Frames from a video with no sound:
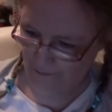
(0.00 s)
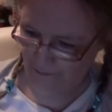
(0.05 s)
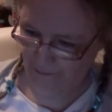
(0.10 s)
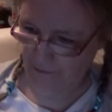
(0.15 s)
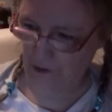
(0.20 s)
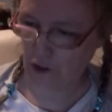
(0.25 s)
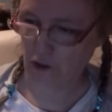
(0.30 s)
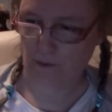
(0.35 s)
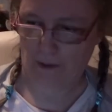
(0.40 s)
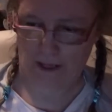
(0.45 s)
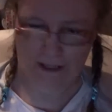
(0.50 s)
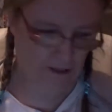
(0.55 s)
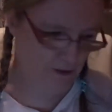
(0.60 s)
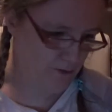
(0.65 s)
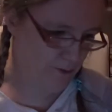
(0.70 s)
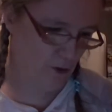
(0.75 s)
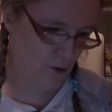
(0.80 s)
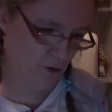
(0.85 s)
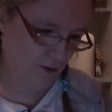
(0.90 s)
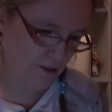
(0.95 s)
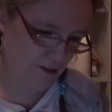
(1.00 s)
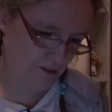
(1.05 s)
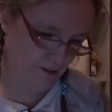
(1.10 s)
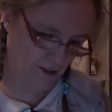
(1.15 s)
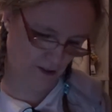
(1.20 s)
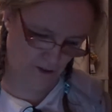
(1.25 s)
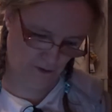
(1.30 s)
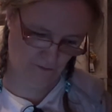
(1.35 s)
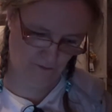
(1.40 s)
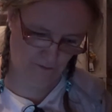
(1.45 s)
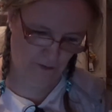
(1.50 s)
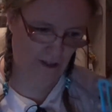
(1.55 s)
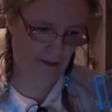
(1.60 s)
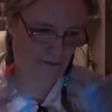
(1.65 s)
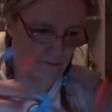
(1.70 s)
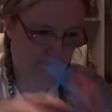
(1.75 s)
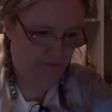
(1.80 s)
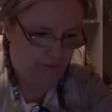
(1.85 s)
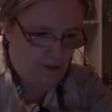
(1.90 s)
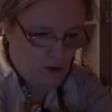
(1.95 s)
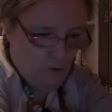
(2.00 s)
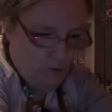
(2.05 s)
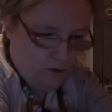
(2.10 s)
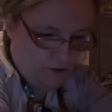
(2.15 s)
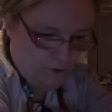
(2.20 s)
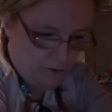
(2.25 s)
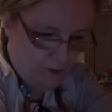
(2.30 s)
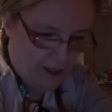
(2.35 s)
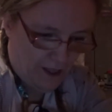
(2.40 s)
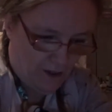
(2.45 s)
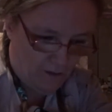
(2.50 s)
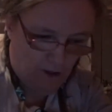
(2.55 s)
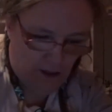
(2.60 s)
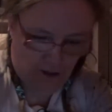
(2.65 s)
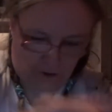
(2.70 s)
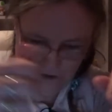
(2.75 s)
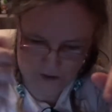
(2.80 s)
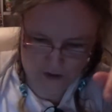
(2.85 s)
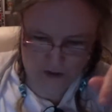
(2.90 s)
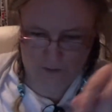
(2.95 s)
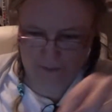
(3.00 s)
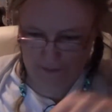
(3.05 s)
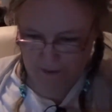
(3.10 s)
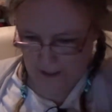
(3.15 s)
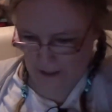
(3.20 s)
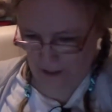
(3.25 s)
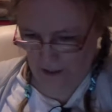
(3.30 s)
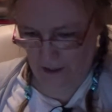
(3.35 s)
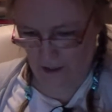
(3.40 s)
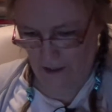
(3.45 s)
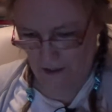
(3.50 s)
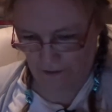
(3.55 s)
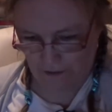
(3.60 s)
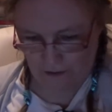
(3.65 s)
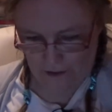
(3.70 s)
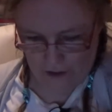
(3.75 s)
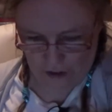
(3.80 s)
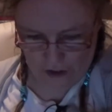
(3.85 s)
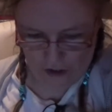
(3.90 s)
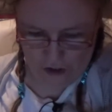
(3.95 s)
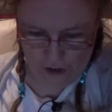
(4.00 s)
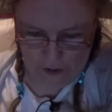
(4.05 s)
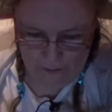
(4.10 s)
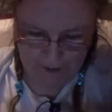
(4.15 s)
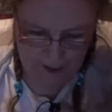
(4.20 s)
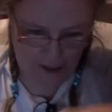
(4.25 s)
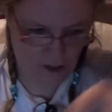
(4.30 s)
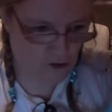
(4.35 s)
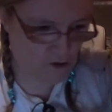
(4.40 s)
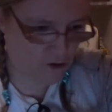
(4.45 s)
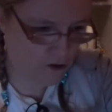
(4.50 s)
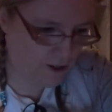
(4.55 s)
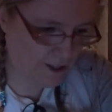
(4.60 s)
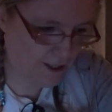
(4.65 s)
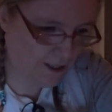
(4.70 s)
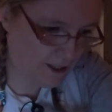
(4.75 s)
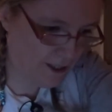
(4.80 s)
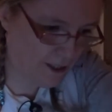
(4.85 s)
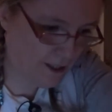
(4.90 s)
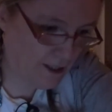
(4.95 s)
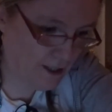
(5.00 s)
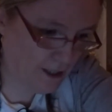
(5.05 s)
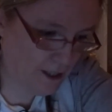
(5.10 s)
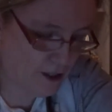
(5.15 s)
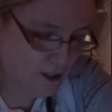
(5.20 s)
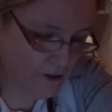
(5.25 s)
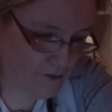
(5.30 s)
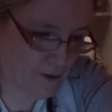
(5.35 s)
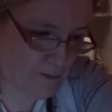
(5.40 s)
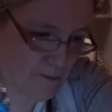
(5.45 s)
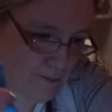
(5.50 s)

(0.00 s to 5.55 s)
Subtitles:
Too many, to be honest. Right, now once we get rid of the shopping carts and the shopping trolley, the